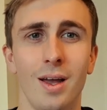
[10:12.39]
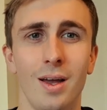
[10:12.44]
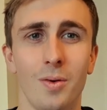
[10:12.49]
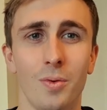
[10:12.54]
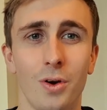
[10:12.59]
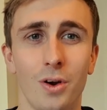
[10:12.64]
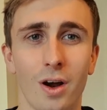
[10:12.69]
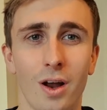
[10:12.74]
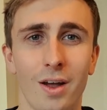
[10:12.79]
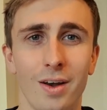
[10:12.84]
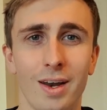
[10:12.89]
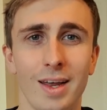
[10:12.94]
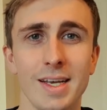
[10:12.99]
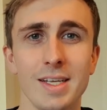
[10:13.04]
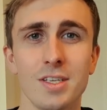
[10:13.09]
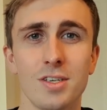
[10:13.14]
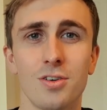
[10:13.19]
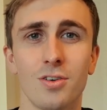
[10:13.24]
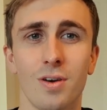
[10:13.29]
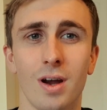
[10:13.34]
We're on
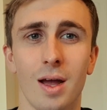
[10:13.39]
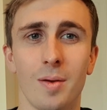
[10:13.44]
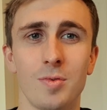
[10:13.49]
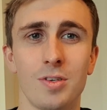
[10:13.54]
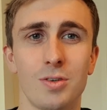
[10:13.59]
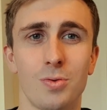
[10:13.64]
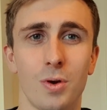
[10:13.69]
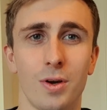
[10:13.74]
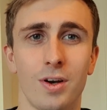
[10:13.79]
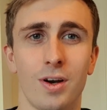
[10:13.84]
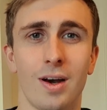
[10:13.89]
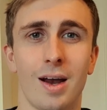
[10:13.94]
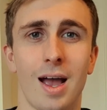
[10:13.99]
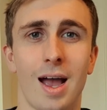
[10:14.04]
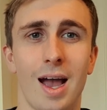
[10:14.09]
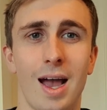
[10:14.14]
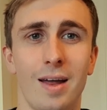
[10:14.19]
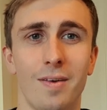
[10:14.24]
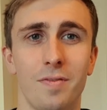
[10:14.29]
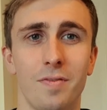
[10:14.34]
Instagram,
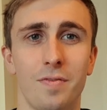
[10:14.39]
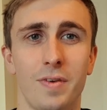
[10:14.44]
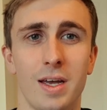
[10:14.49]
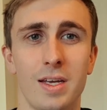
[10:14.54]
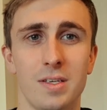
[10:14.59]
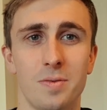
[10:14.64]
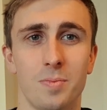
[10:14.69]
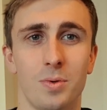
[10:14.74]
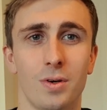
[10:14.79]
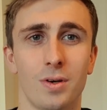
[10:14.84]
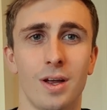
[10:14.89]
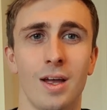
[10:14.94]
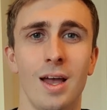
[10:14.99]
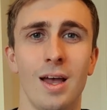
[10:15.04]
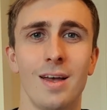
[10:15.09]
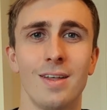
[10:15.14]
Twitter and Facebook.